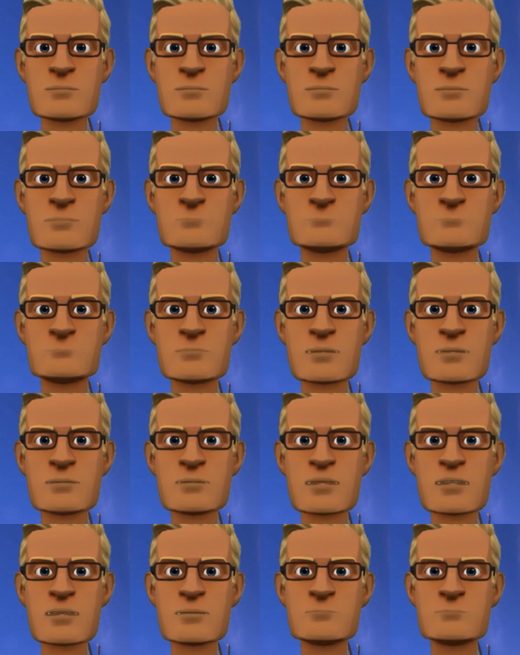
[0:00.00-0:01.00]
Who's the
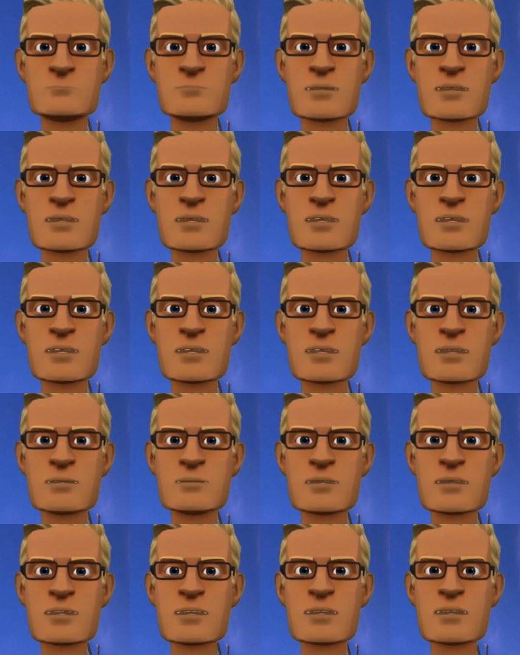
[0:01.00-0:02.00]
offspring? Who's her,
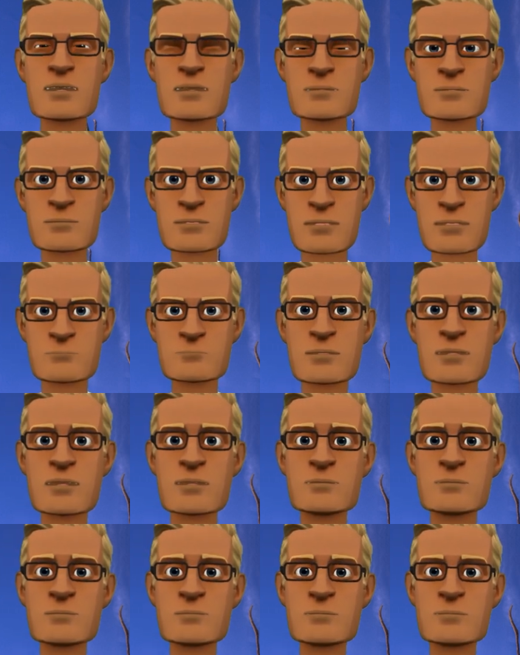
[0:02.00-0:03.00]
her offspring?
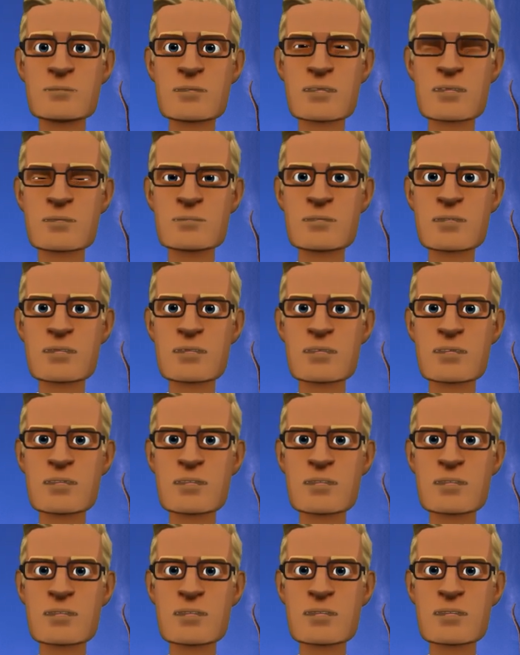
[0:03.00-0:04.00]
Well, since the
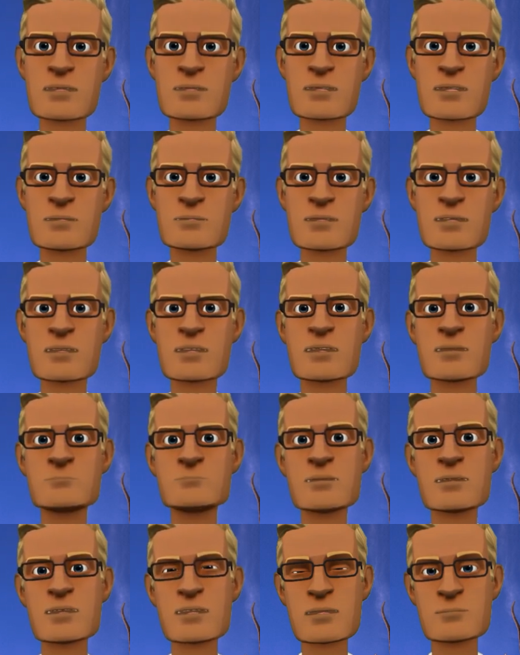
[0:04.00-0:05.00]
mother is
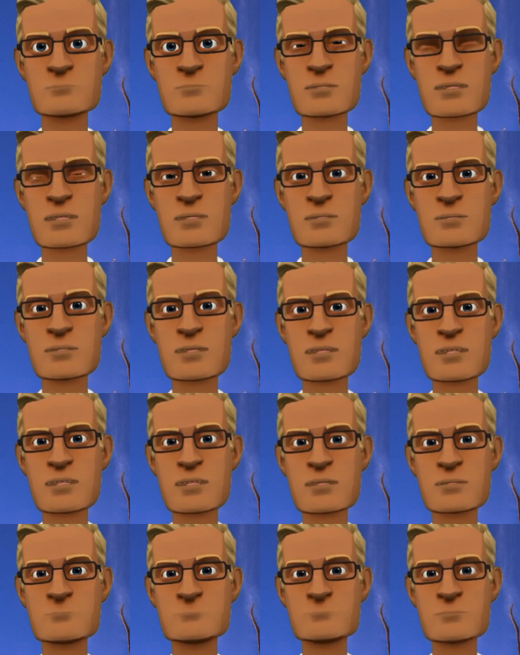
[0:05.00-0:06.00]
composed of
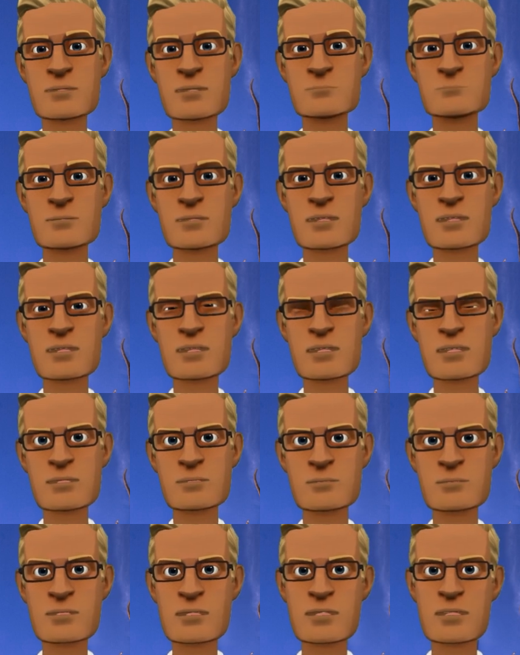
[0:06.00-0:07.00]
spirit creatures, it would
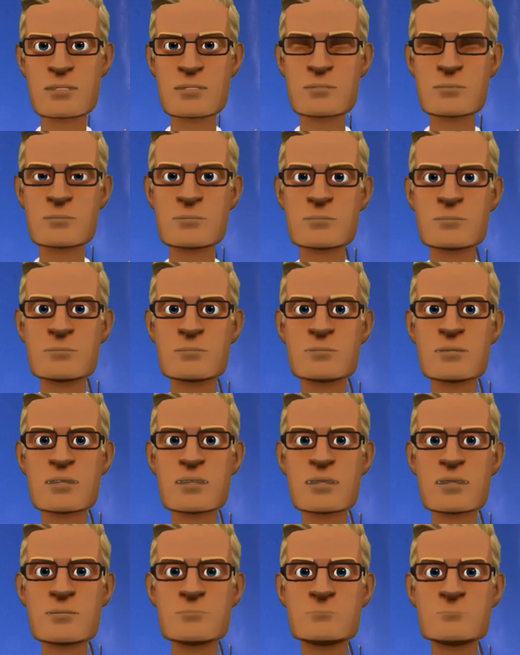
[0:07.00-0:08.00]
make sense
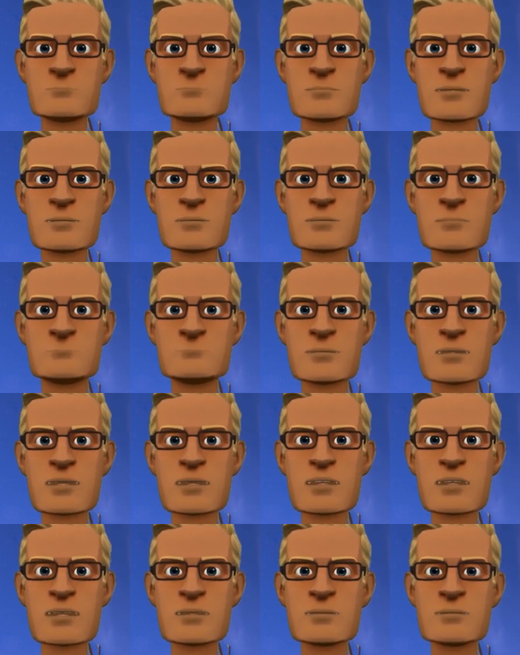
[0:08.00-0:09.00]
that the
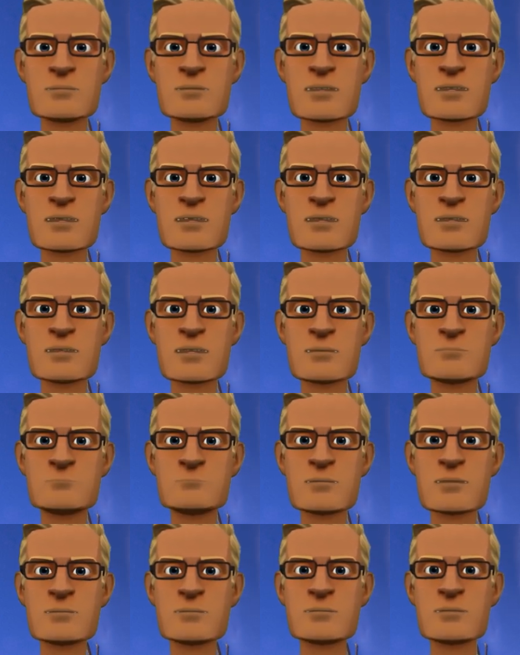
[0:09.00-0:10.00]
offspring would also
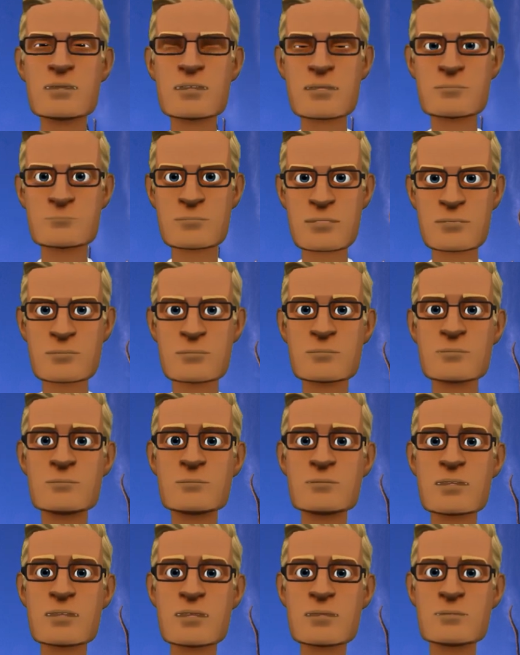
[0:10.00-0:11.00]
be a spirit
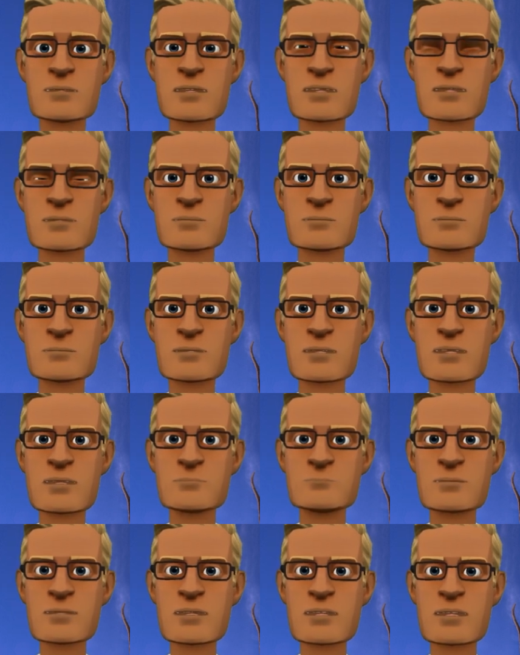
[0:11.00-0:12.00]
creature.
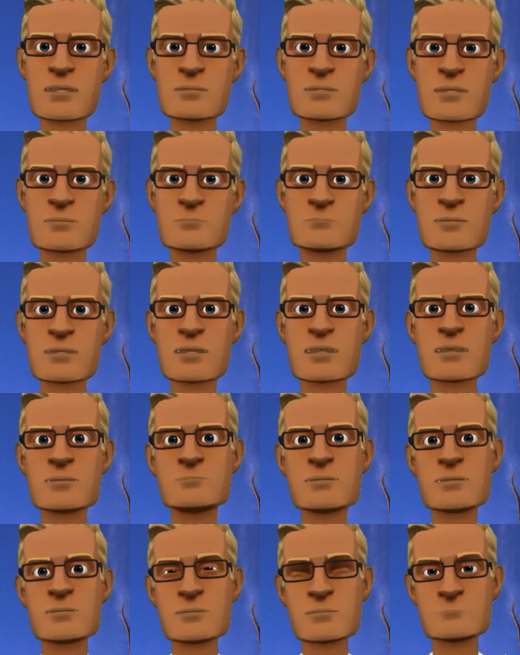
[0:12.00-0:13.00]
And we can also
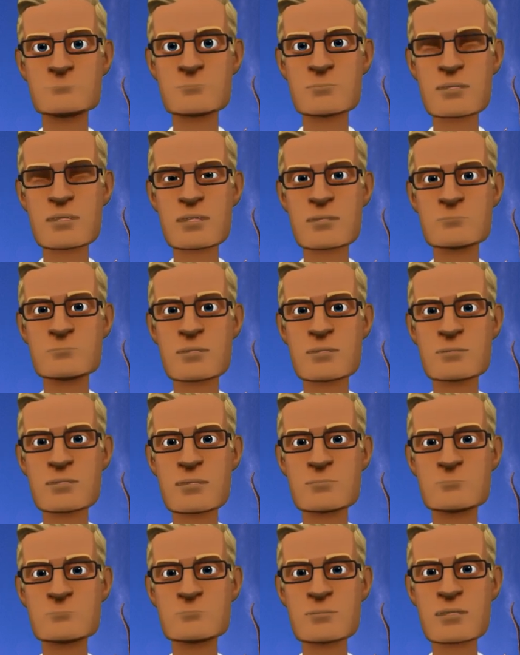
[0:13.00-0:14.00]
conclude this since the
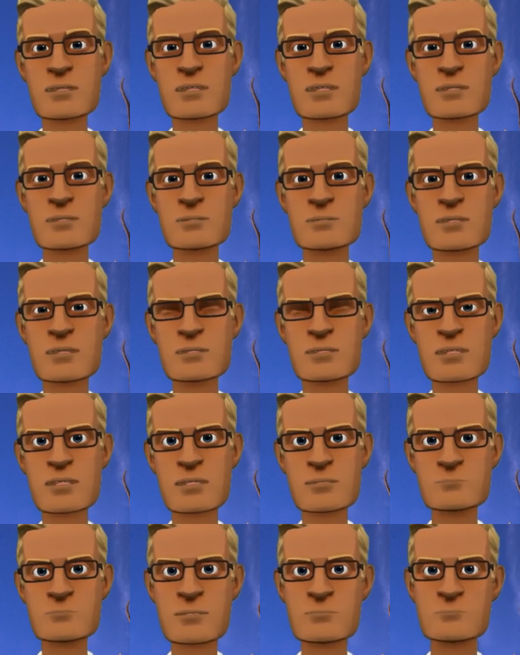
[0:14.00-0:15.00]
offspring crushes
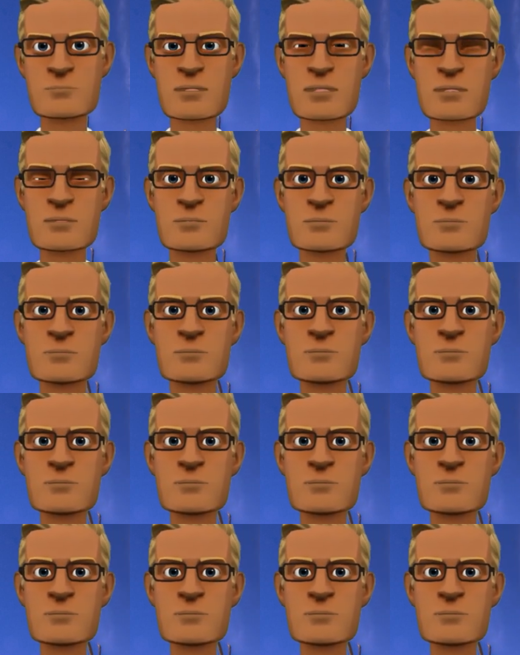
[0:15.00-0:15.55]
the head